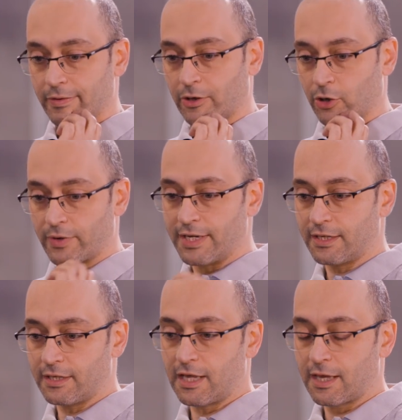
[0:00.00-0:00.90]

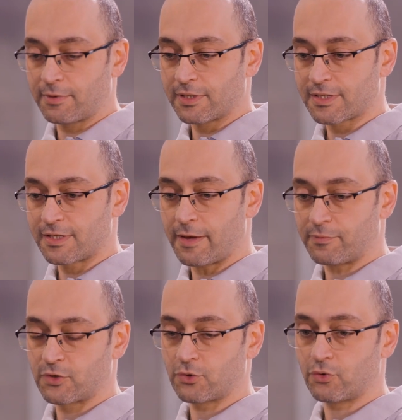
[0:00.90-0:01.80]
already enables
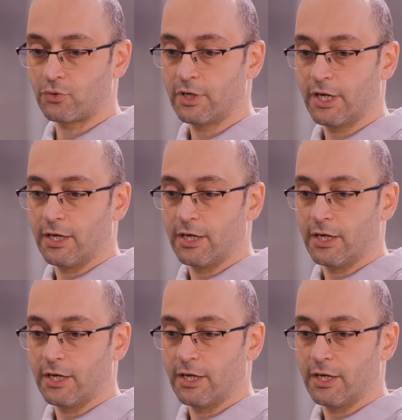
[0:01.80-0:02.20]
them to